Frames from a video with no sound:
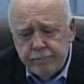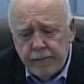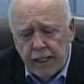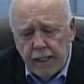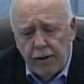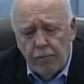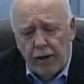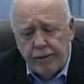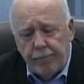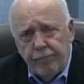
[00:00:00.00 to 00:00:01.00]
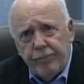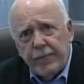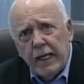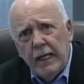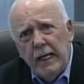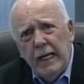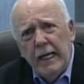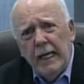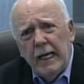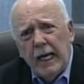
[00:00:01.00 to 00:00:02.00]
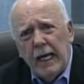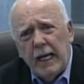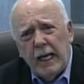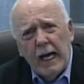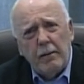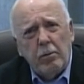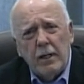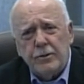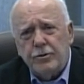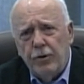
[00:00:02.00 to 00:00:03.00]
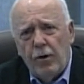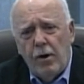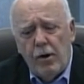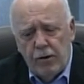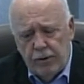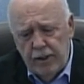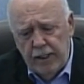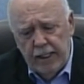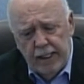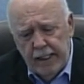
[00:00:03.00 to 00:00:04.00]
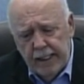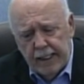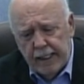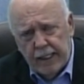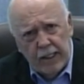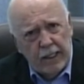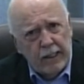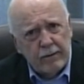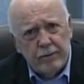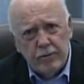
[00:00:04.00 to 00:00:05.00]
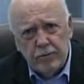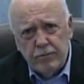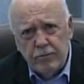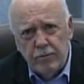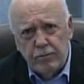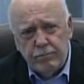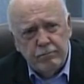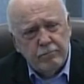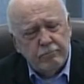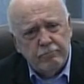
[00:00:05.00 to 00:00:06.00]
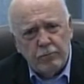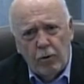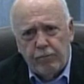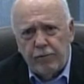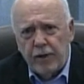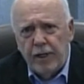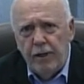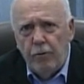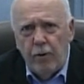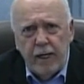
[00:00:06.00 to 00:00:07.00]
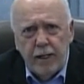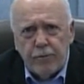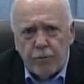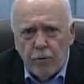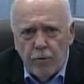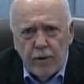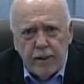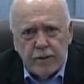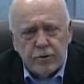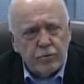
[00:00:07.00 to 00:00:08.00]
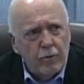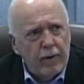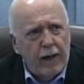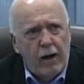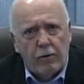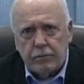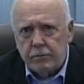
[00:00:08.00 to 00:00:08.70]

At any rate, hey, God bless you all. Uh, hopefully we get through this without